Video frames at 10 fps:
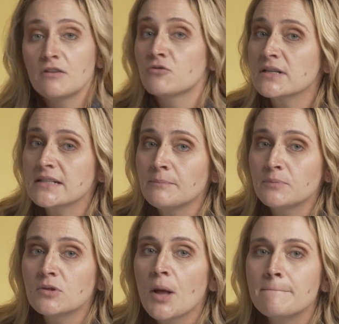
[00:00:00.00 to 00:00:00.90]
For
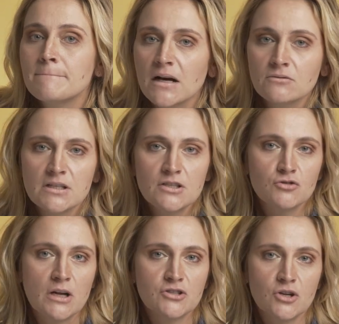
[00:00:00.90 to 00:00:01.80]
example, mounting
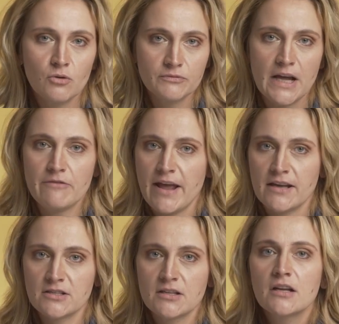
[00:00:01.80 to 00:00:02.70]
structure of the
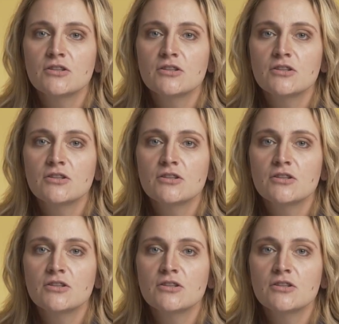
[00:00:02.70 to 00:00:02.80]
arrays,